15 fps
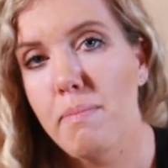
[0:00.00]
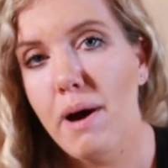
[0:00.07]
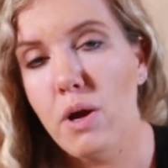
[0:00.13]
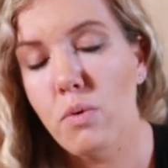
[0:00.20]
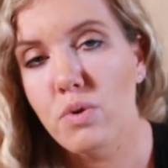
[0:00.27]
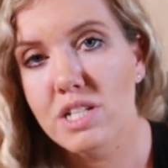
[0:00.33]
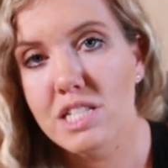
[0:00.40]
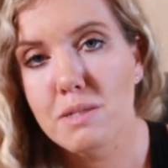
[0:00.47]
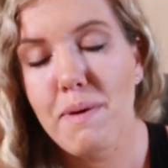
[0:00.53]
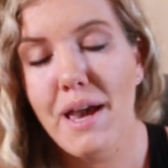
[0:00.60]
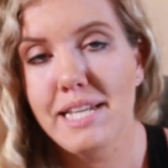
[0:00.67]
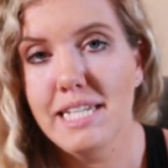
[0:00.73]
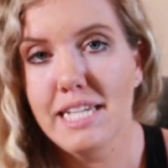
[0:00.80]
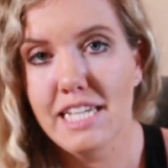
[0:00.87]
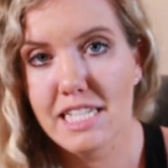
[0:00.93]
by
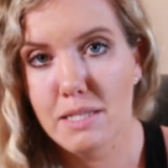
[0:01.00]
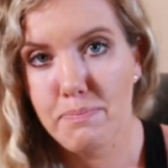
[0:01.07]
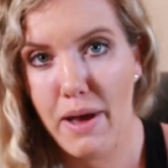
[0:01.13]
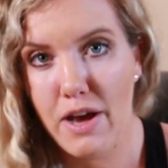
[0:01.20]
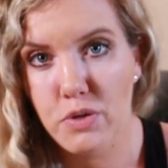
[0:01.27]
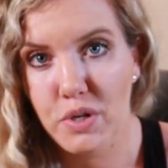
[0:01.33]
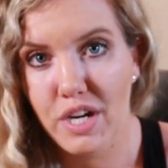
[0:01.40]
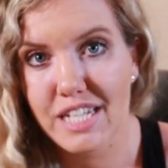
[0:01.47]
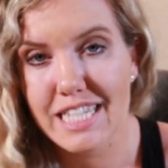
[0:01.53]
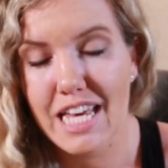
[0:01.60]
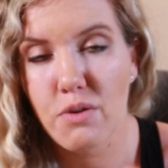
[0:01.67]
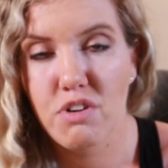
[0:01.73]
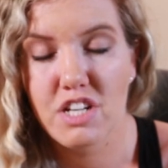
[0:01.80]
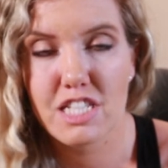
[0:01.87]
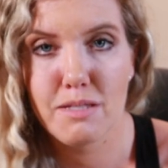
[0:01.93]
respecting his boundaries
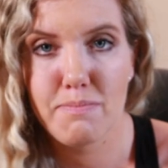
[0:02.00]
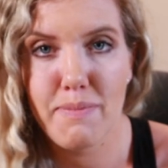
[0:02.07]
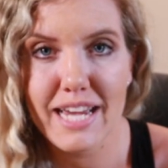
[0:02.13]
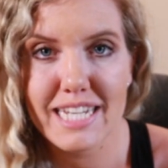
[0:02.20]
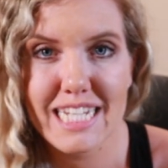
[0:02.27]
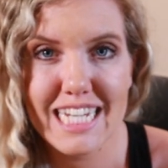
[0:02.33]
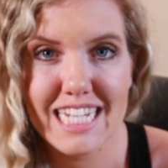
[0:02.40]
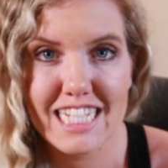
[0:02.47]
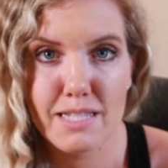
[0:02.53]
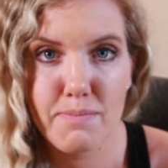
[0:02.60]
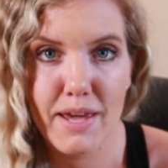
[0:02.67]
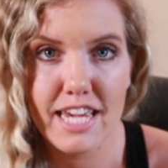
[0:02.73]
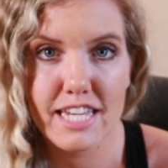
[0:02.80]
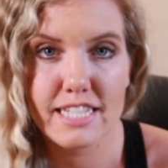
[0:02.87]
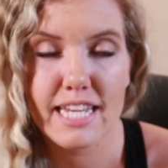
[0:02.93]
and respecting his
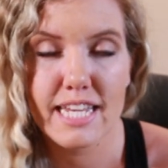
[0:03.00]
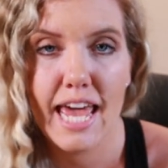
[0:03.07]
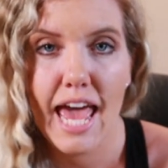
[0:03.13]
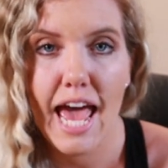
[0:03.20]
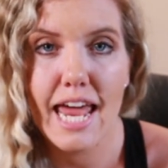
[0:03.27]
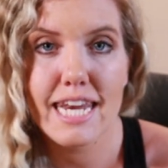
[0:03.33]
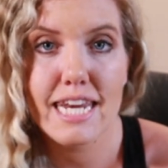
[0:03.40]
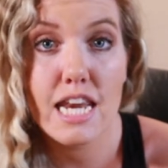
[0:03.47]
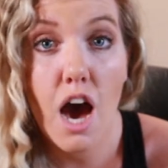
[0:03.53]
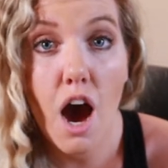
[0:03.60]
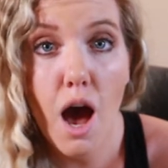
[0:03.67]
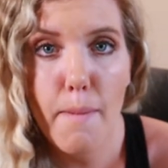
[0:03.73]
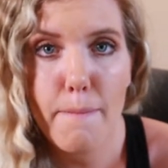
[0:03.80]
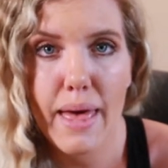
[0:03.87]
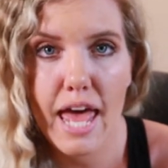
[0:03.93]
space and
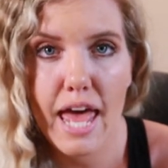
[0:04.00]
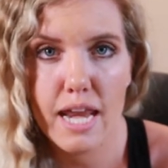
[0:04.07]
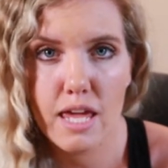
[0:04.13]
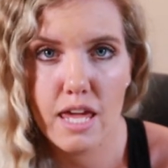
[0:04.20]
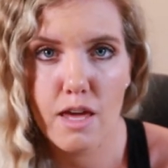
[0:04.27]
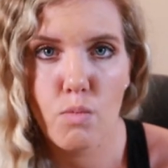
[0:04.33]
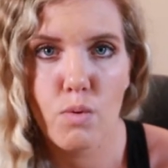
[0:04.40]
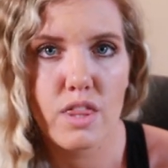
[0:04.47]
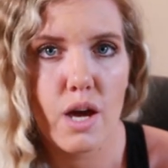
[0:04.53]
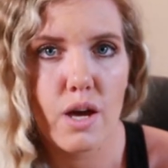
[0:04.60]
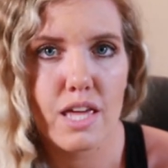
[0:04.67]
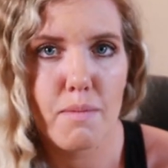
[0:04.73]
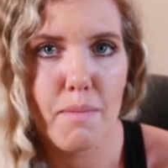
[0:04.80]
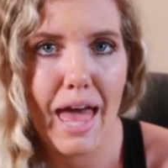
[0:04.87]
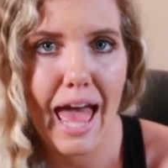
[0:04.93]
not petting him
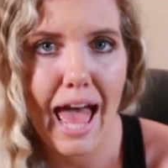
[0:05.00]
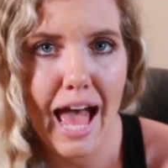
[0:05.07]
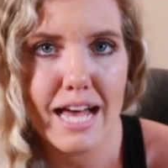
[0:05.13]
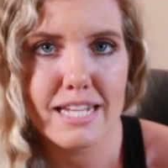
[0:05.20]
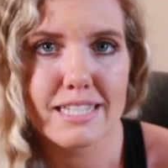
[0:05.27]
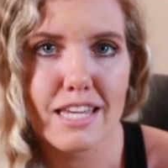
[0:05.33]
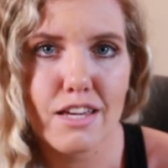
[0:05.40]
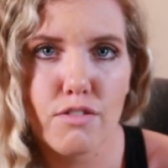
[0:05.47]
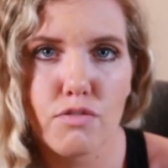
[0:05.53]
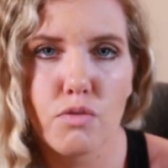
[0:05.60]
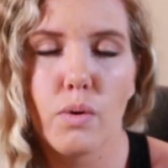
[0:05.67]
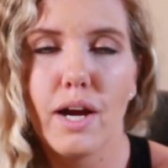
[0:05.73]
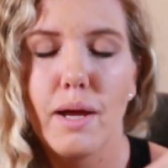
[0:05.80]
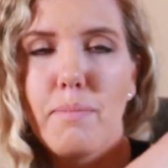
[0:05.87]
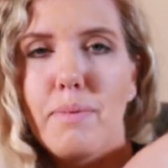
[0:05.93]
without him asking
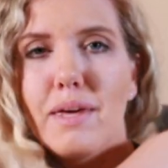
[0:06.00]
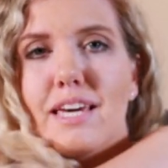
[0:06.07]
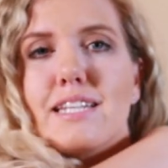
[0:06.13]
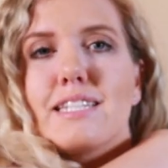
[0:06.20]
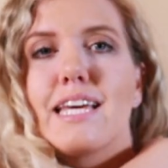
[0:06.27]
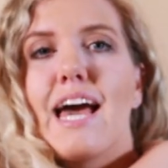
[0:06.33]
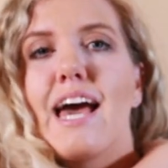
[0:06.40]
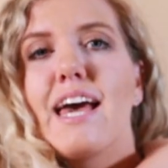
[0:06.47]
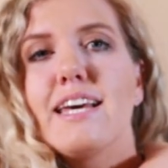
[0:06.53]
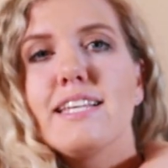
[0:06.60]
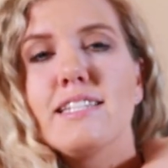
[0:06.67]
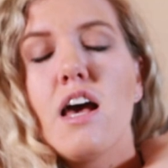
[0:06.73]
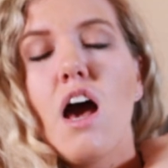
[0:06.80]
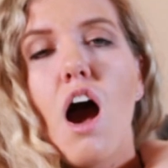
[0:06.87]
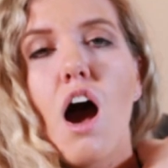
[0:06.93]
for it. Because
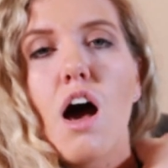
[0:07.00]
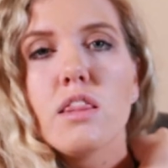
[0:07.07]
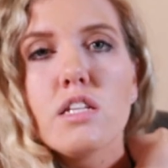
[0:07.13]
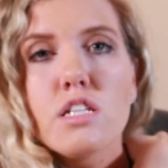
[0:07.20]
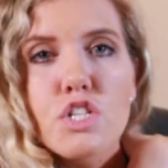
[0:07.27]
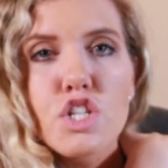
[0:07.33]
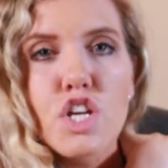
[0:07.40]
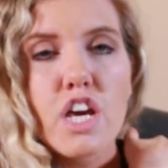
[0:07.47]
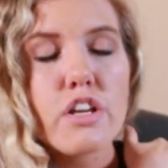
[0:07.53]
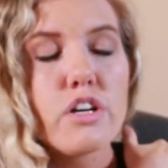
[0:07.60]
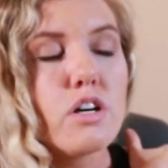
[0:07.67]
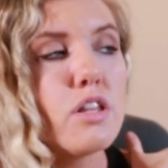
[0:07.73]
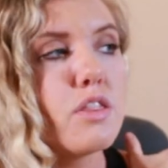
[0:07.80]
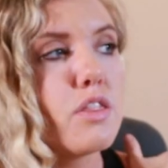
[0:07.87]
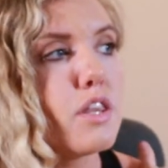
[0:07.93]
guys, on this
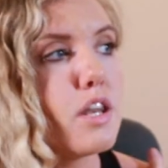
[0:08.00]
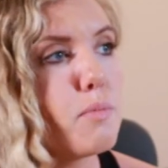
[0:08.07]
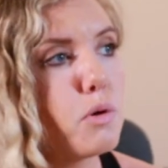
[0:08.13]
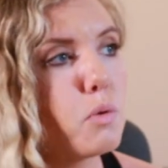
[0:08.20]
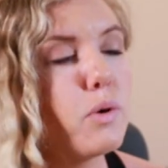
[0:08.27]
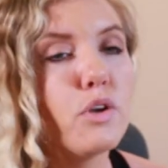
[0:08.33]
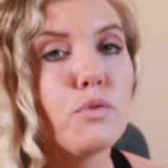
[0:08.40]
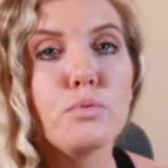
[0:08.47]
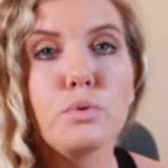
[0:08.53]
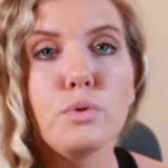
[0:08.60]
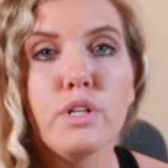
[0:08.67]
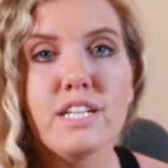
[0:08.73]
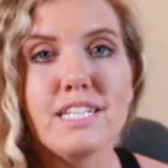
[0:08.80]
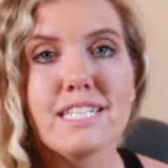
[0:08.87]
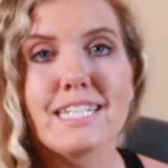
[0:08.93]
channel, the number one
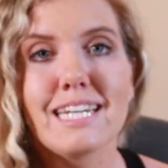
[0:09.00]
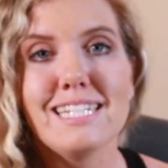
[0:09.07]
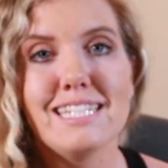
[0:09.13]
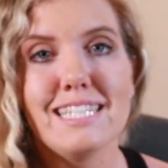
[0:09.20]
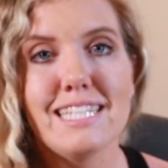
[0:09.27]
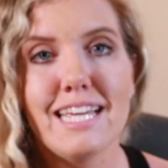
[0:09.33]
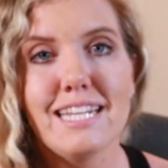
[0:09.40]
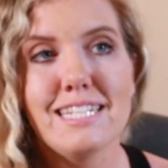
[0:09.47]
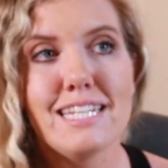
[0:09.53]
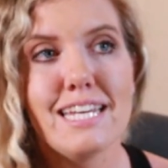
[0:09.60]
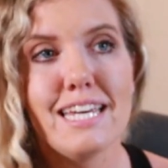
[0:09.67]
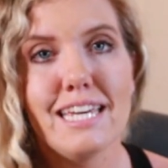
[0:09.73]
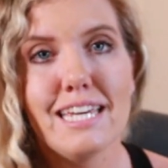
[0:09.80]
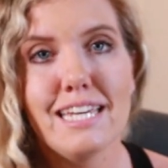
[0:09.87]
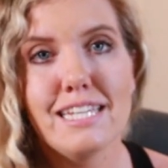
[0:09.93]
rule is
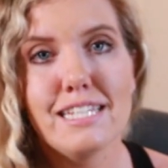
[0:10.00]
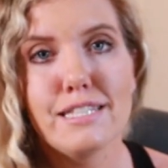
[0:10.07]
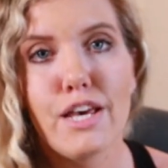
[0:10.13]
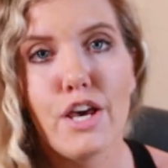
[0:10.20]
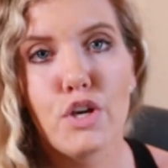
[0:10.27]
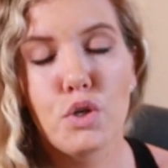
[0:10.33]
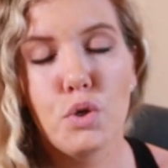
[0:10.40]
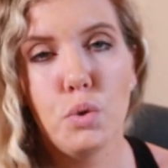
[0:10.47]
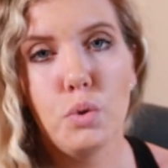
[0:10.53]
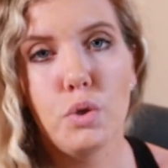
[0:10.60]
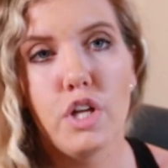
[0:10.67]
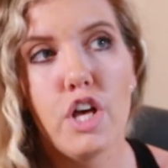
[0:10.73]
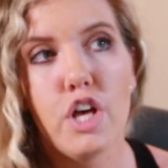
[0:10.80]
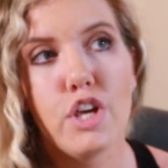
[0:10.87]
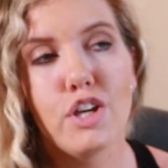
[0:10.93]
consent is
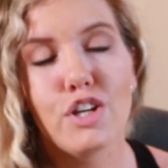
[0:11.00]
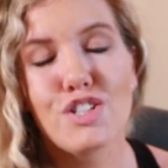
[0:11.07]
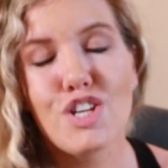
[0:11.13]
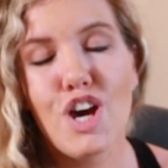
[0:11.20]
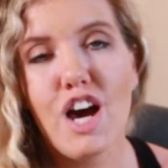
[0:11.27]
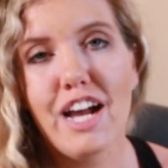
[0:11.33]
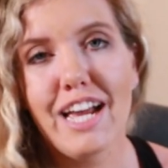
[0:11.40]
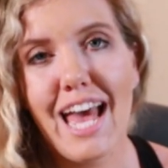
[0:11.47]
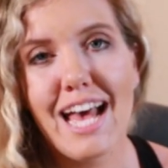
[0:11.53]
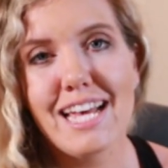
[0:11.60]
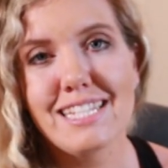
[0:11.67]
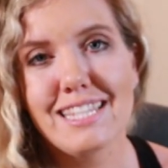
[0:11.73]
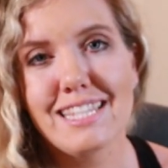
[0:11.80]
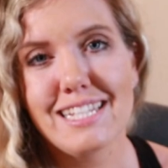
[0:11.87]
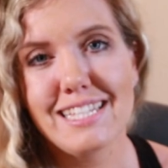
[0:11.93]
cool. Your dog
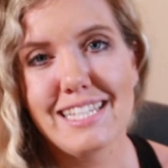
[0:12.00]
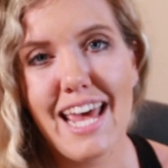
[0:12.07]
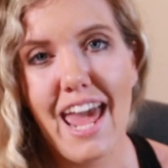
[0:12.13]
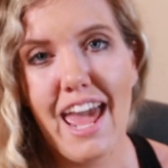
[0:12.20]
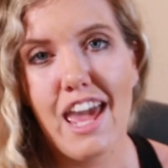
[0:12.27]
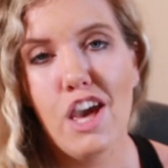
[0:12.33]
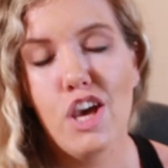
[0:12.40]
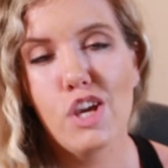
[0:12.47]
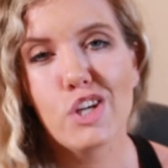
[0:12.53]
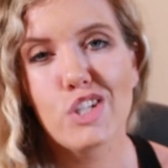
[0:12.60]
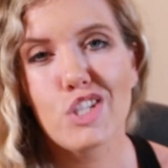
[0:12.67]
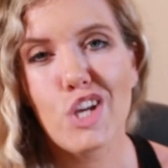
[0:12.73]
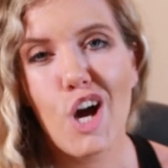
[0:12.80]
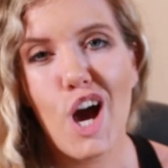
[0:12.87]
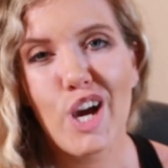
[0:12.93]
has the say.
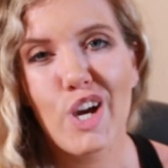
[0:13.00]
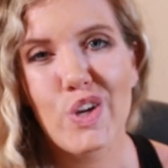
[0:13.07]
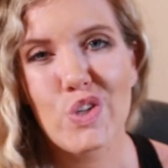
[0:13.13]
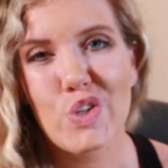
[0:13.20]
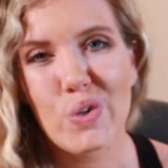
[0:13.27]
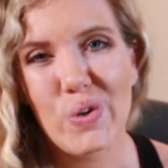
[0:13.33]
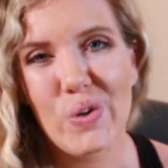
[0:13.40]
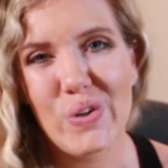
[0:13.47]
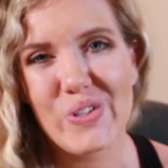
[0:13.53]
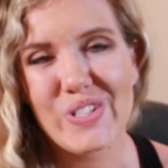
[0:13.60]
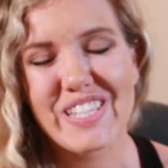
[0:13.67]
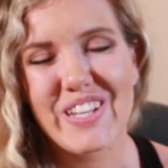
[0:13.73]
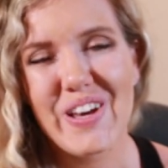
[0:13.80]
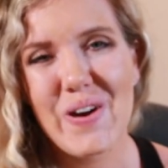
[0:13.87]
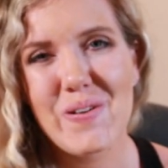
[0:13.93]
Your dog
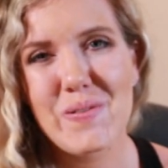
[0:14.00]
controls